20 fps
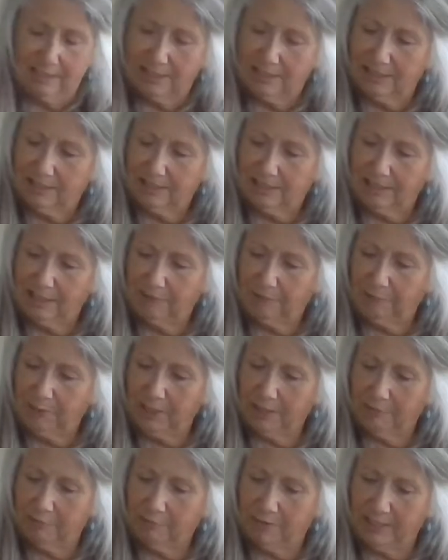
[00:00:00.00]
and see if we
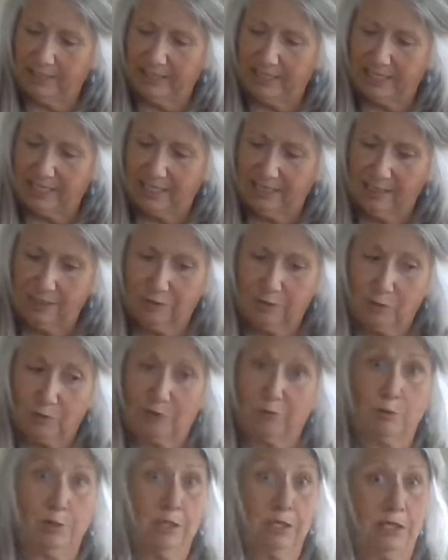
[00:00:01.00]
can read that into it. It
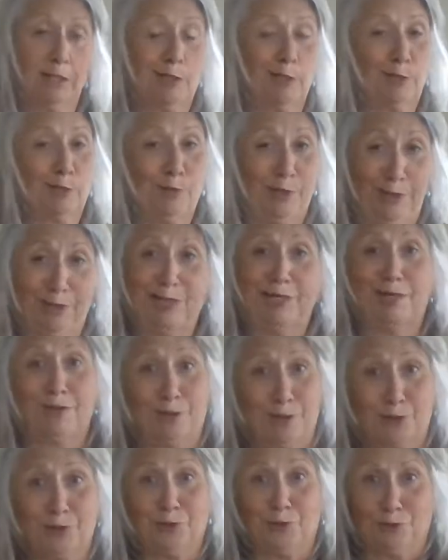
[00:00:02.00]
was really clear with the
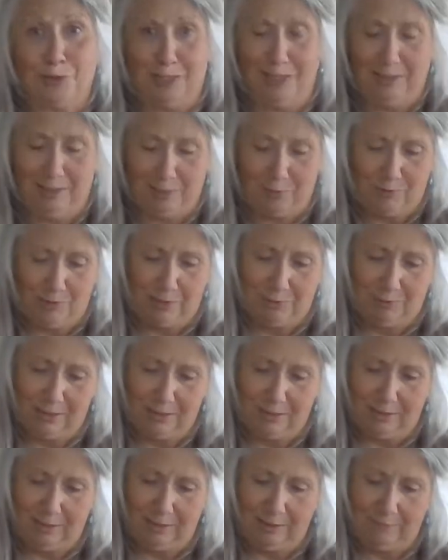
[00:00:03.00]
other 2 readings what it
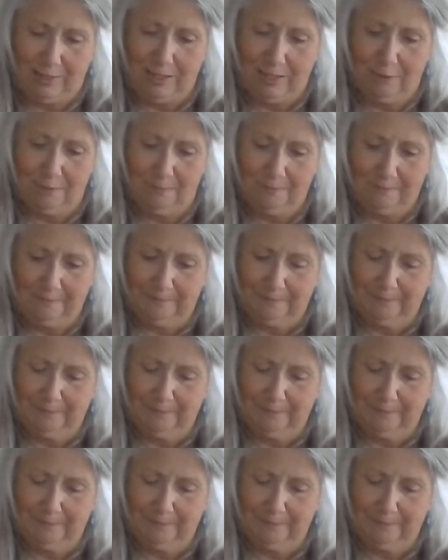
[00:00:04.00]
was all about.